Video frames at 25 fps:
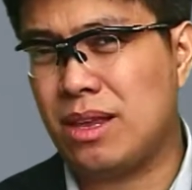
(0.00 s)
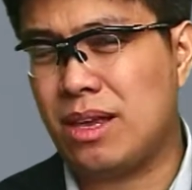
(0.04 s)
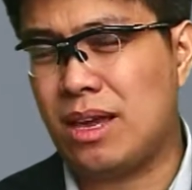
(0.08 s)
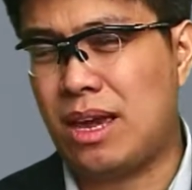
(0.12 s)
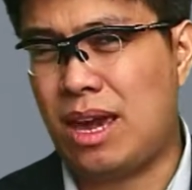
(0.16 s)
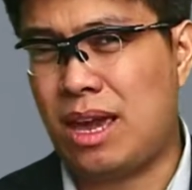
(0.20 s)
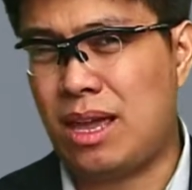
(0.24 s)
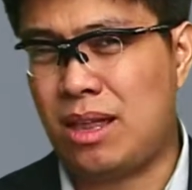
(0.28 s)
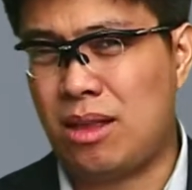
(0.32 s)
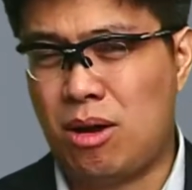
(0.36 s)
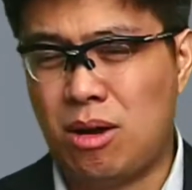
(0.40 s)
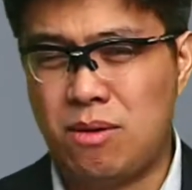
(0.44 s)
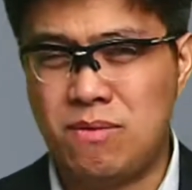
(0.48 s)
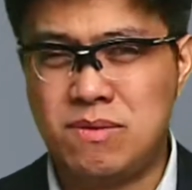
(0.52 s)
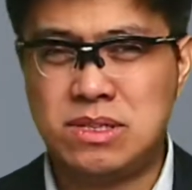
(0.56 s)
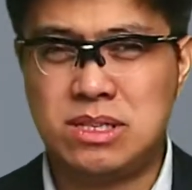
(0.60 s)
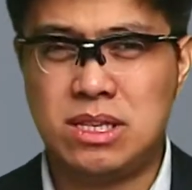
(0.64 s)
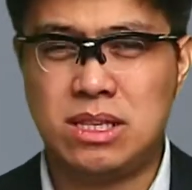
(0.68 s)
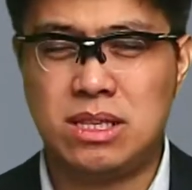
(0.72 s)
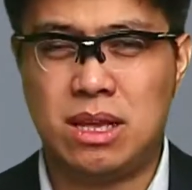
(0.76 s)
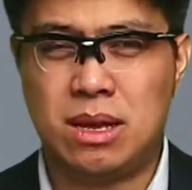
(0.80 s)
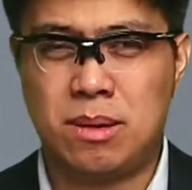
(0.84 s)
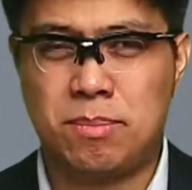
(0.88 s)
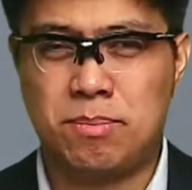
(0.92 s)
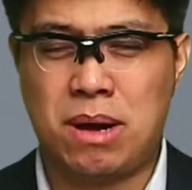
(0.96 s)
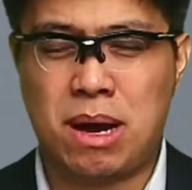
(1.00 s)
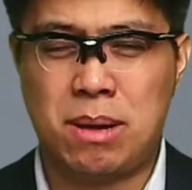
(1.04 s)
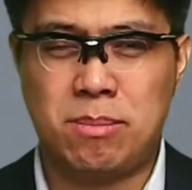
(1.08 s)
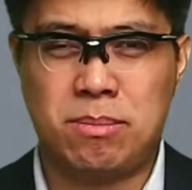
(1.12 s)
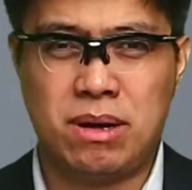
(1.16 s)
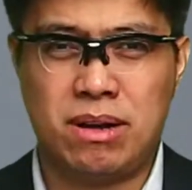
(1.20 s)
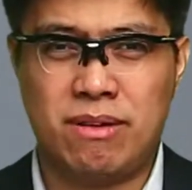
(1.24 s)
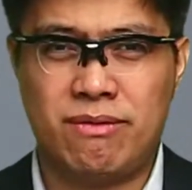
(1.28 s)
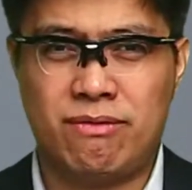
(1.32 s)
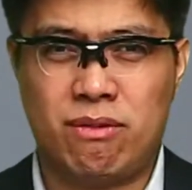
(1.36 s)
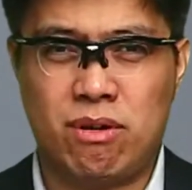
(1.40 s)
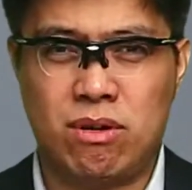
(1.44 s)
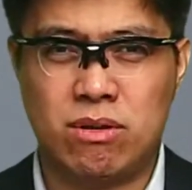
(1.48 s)
And obviously their primary
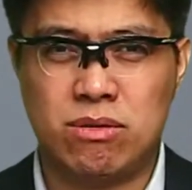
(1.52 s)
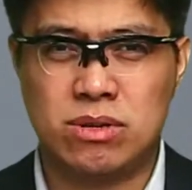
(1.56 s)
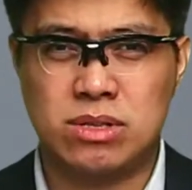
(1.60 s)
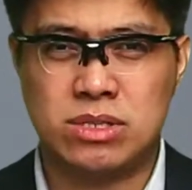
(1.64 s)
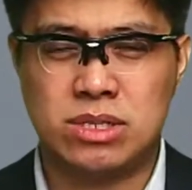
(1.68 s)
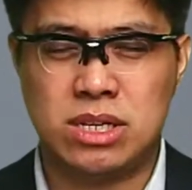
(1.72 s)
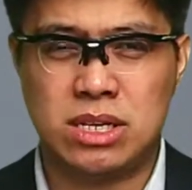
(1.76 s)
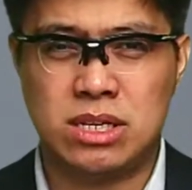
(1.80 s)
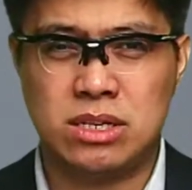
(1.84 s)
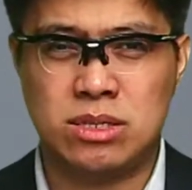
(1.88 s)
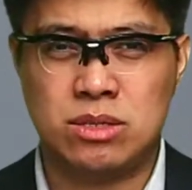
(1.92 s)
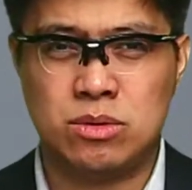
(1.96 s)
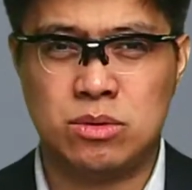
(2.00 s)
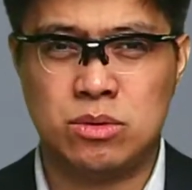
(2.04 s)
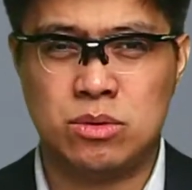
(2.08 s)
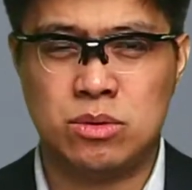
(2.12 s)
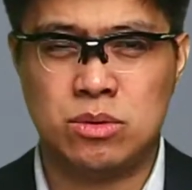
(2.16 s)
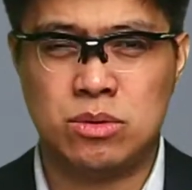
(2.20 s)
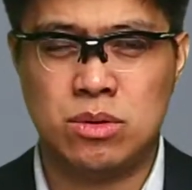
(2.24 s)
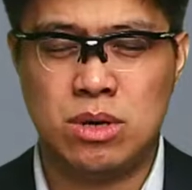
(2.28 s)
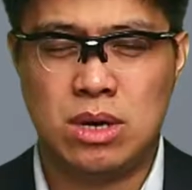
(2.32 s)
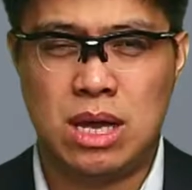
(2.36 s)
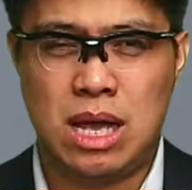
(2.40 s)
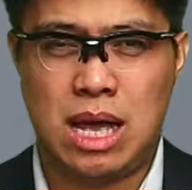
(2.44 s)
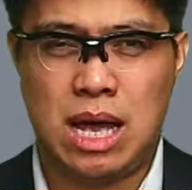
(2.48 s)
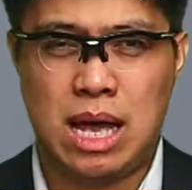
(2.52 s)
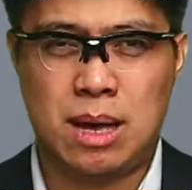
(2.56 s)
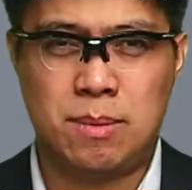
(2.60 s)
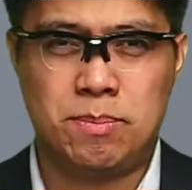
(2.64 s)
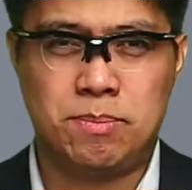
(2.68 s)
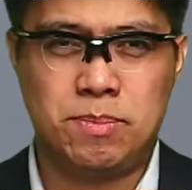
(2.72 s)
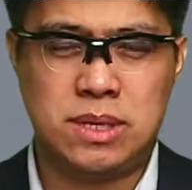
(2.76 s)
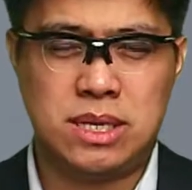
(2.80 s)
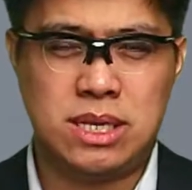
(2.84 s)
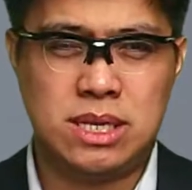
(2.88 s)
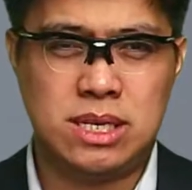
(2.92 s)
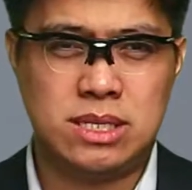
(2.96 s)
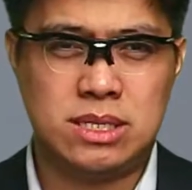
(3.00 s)
focus is to
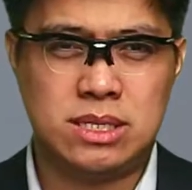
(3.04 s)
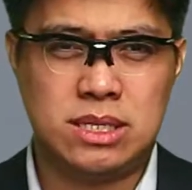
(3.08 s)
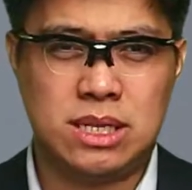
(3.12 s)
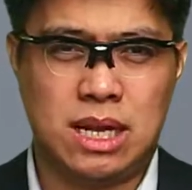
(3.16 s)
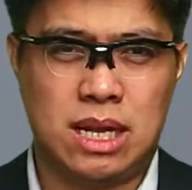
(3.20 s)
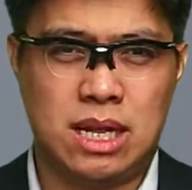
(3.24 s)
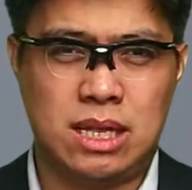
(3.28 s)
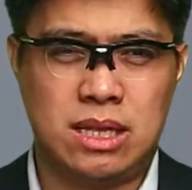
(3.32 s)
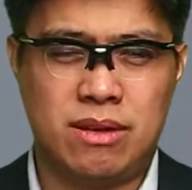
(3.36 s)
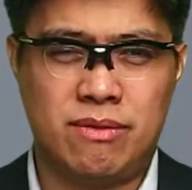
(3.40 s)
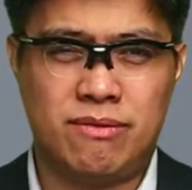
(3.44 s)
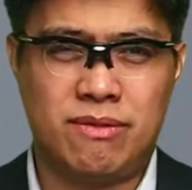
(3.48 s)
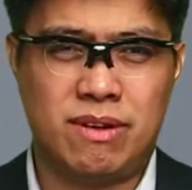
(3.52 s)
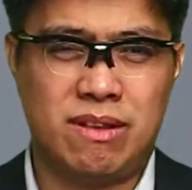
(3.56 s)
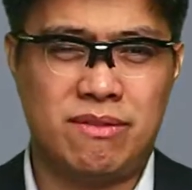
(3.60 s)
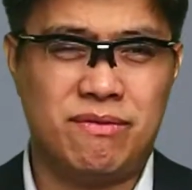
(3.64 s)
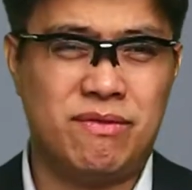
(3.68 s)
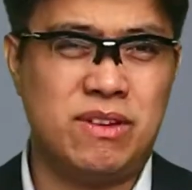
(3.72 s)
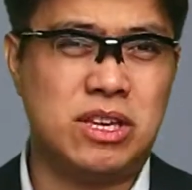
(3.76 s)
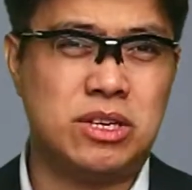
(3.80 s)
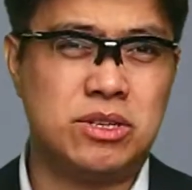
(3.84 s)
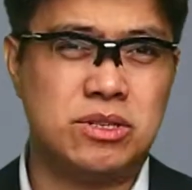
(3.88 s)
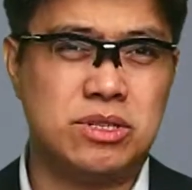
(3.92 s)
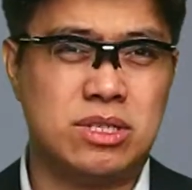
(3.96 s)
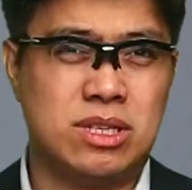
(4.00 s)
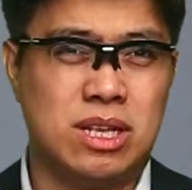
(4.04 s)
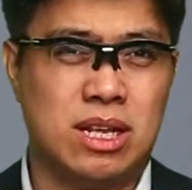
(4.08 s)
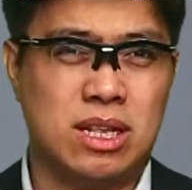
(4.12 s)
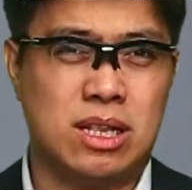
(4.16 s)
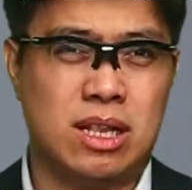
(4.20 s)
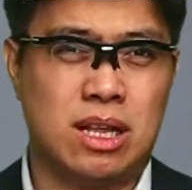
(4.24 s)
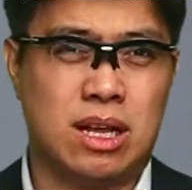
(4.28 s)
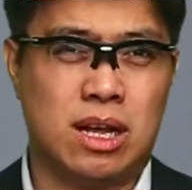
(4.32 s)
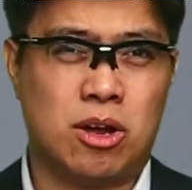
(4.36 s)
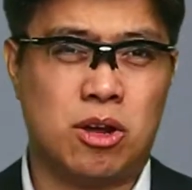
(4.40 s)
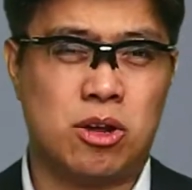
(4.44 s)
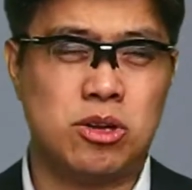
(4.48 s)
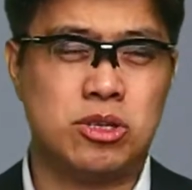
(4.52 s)
appease the different features that the
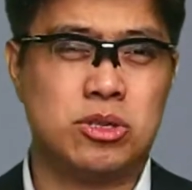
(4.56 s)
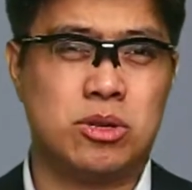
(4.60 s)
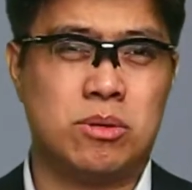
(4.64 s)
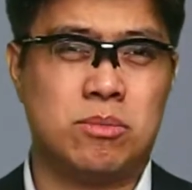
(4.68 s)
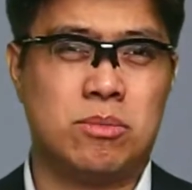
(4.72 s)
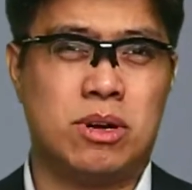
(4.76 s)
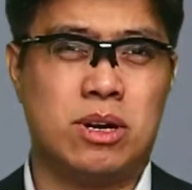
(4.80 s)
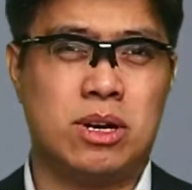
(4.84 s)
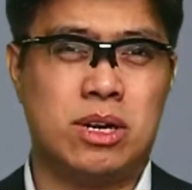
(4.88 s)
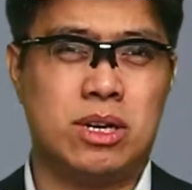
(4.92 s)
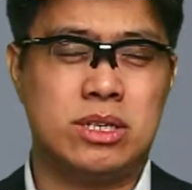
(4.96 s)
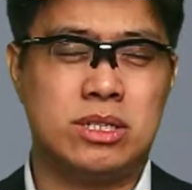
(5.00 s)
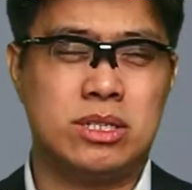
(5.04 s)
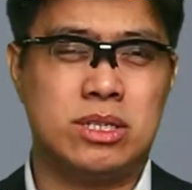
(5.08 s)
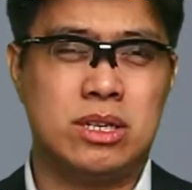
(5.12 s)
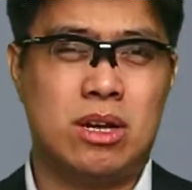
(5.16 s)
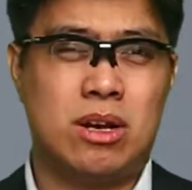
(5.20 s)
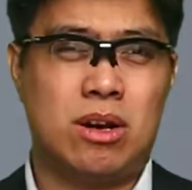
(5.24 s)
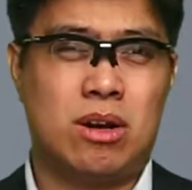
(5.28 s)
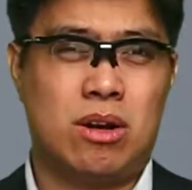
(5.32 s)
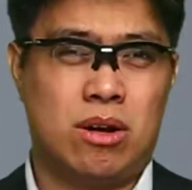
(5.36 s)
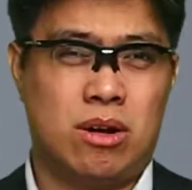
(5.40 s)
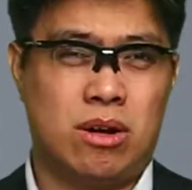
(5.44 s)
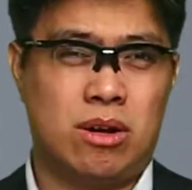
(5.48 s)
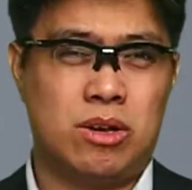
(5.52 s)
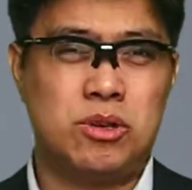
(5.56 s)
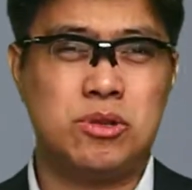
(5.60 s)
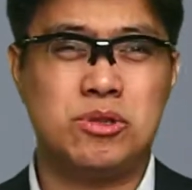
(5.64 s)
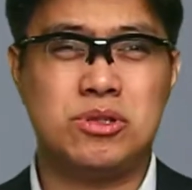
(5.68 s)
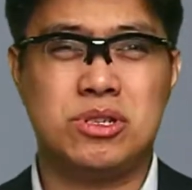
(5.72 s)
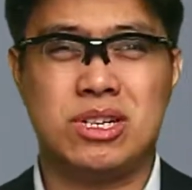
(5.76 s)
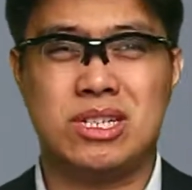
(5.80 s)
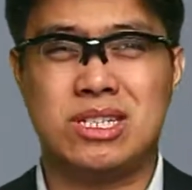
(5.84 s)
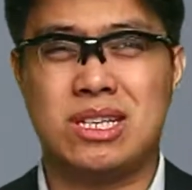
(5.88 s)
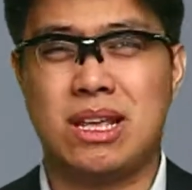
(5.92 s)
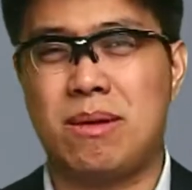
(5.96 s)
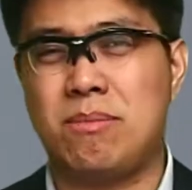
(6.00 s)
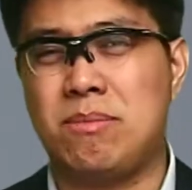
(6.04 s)
customers or
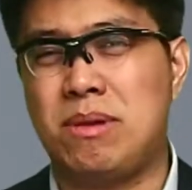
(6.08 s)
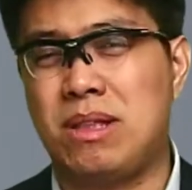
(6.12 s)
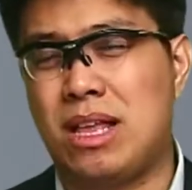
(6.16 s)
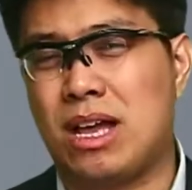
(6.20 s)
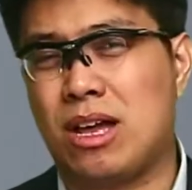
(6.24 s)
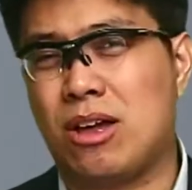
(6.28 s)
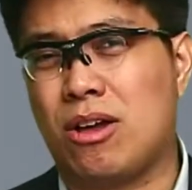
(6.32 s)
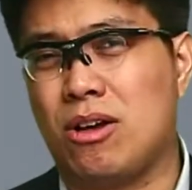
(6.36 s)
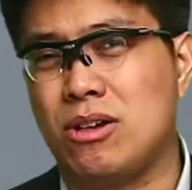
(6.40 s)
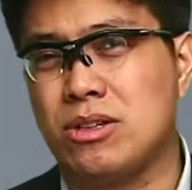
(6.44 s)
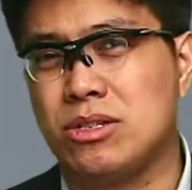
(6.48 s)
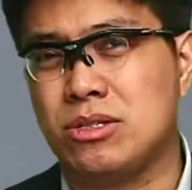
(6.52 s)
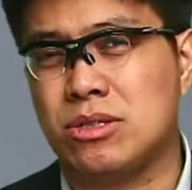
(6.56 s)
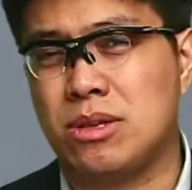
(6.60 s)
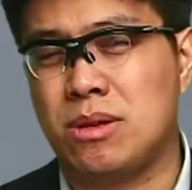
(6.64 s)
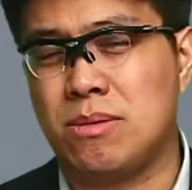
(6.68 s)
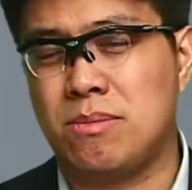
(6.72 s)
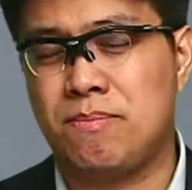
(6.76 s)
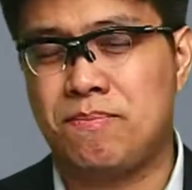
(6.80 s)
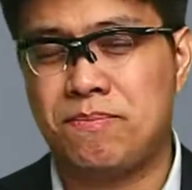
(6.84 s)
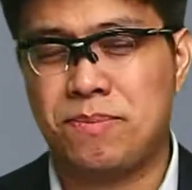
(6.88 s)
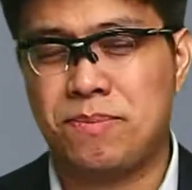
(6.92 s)
users have been accustomed.